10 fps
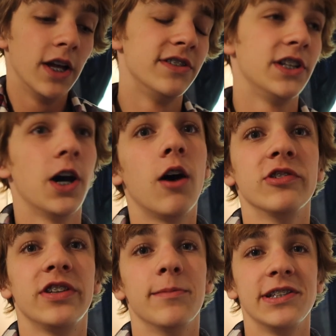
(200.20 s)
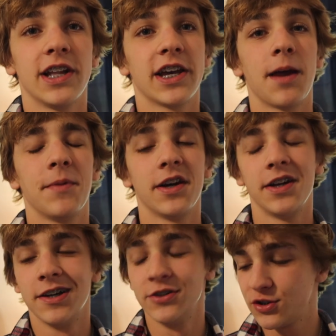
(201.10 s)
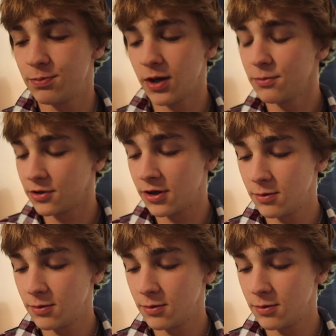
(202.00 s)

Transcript: didn't know it was him until I came out here and just put up, the,